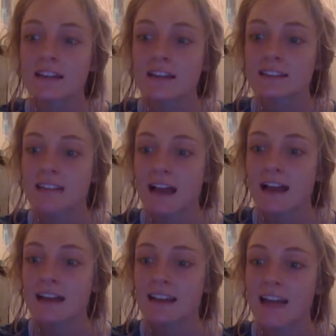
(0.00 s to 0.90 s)
is that
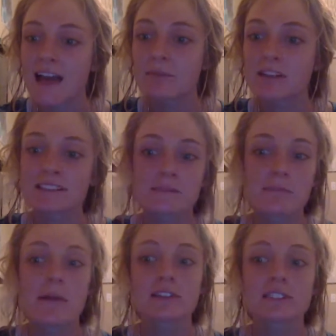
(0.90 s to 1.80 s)
it inhabits
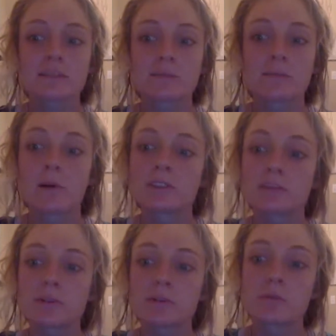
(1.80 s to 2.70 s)

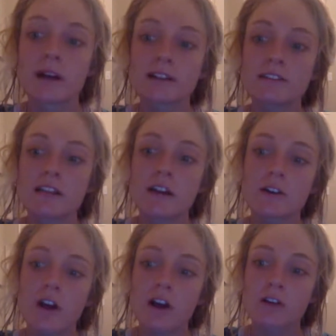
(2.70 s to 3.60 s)
multiple well-known
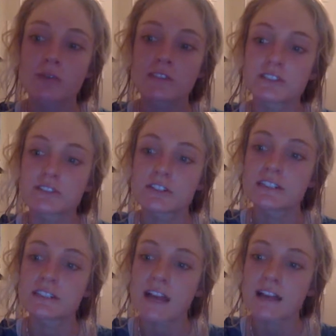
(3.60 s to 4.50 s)
hardwood tree
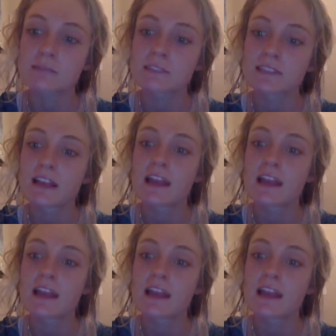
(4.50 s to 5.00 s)
types